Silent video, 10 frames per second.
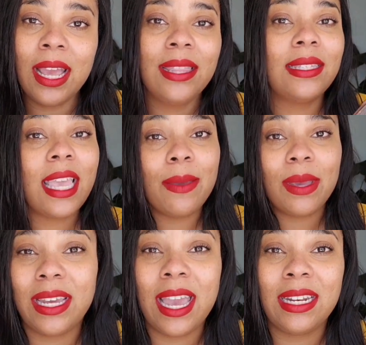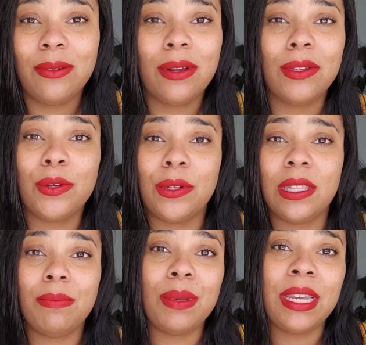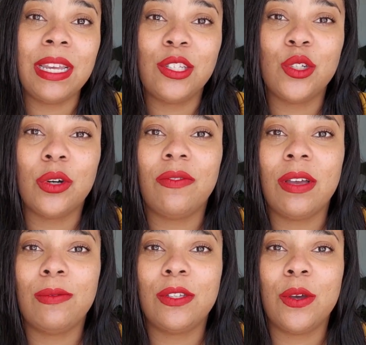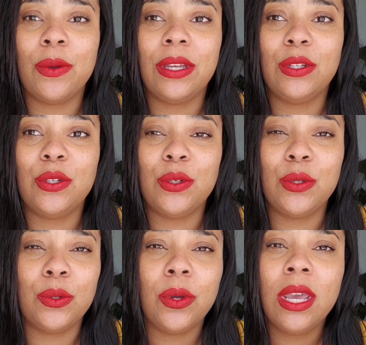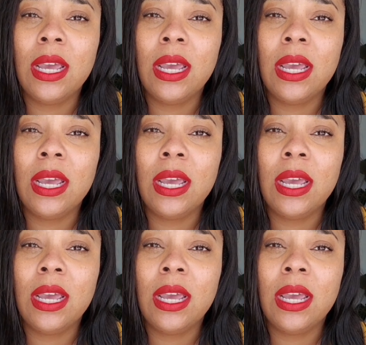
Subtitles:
This came in handy when I was going to the beach, or if I was going to